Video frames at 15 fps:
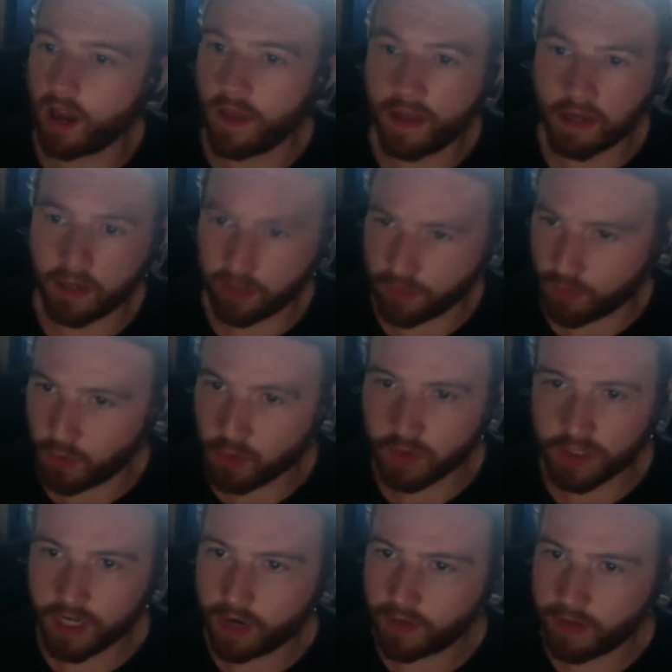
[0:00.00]
That goes for
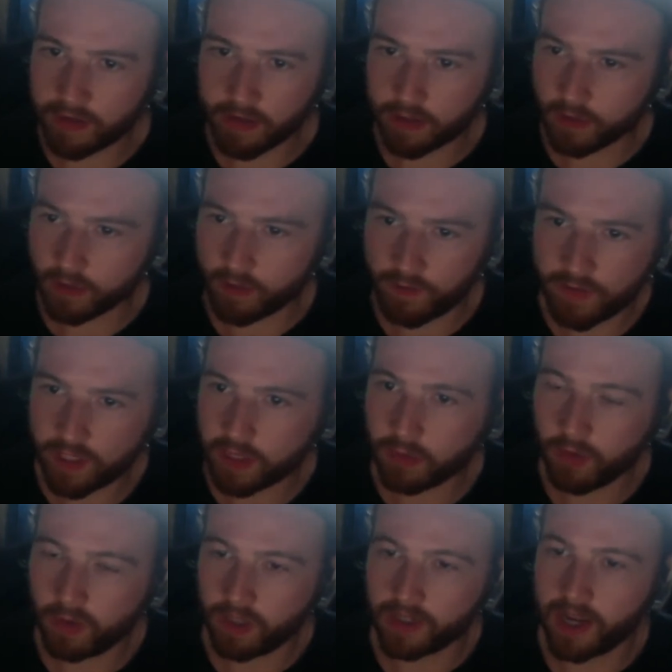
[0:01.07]
audio, that goes for
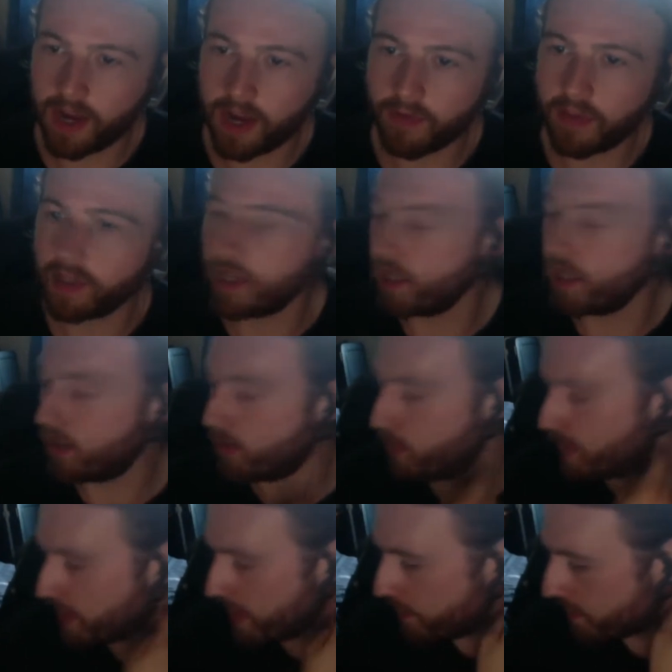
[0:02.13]
visual, and everything along with
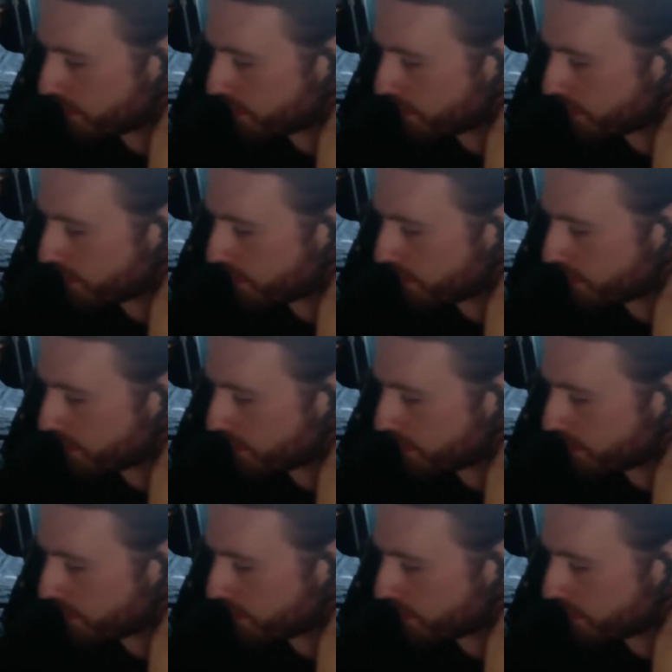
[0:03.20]
it.